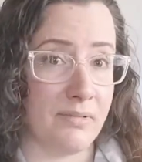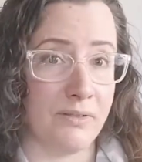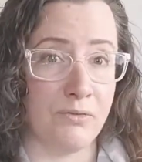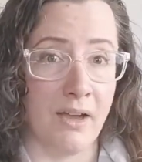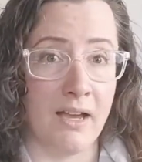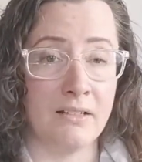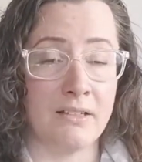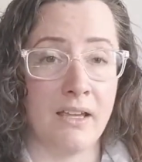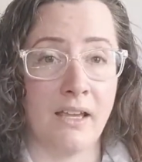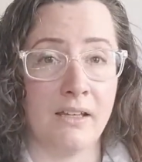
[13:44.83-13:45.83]
in fact,
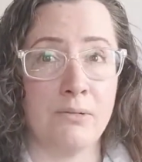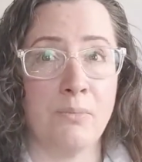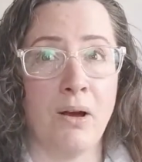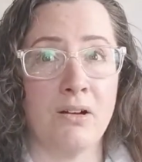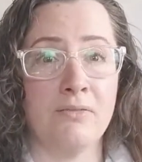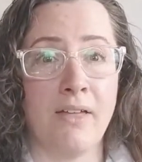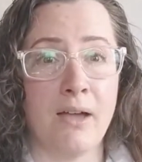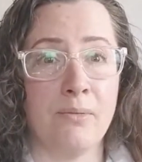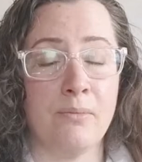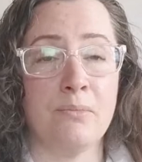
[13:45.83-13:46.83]
and part of that